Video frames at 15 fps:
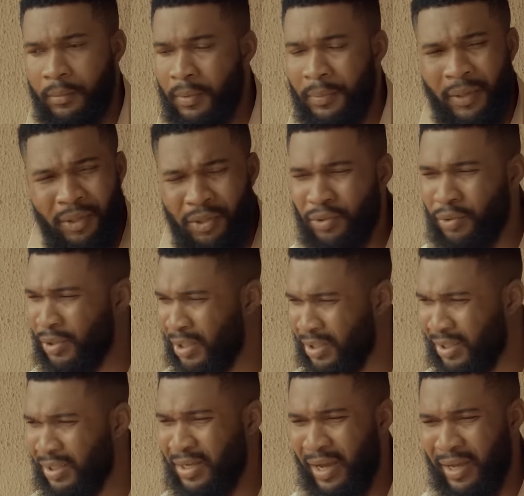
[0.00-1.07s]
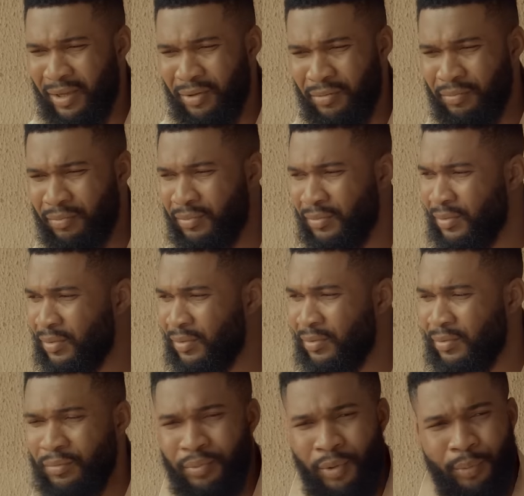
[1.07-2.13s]
Papa, are you suggesting I
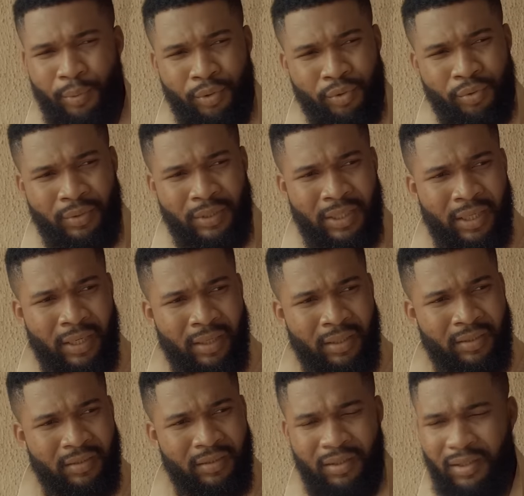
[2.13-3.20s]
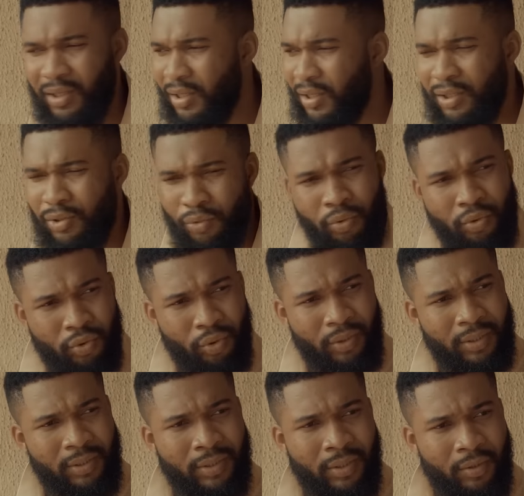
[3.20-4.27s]
propose to Nika? It's too
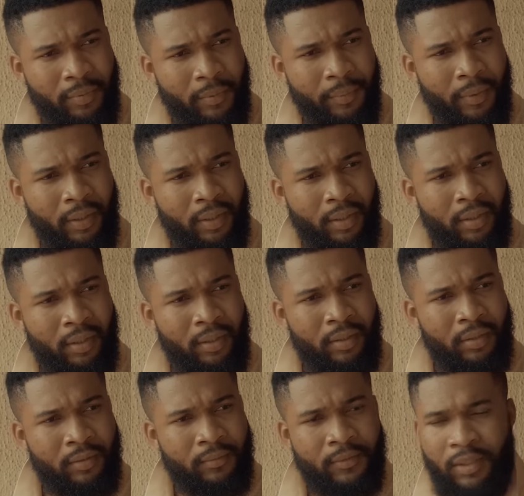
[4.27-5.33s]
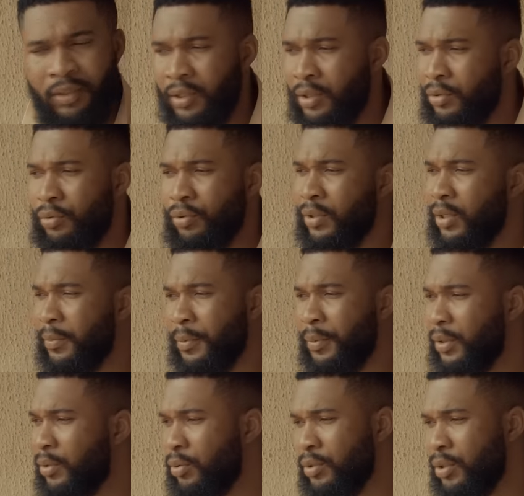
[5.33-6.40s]
sudden now, Papa. Look here,
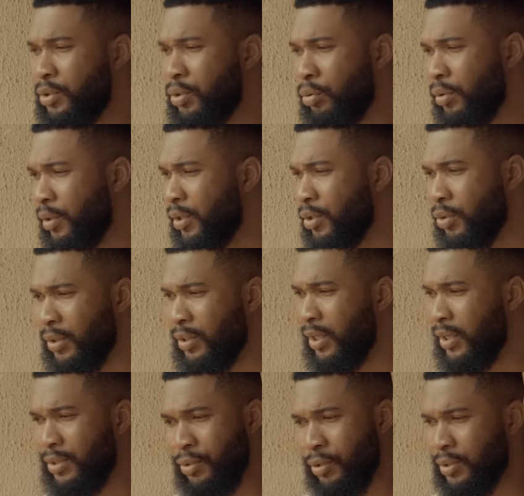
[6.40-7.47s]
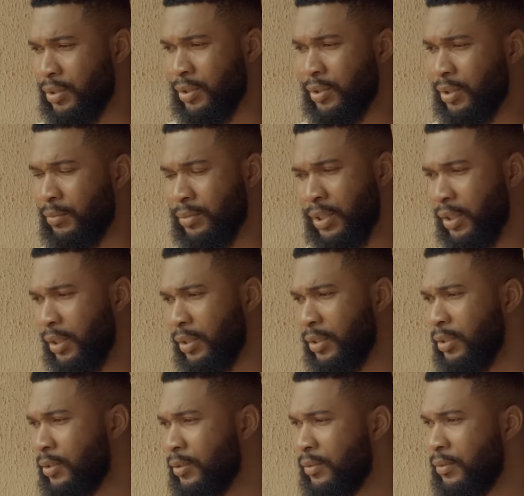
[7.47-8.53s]
Papa, look, this whole thing is already exhausting. I'm tired.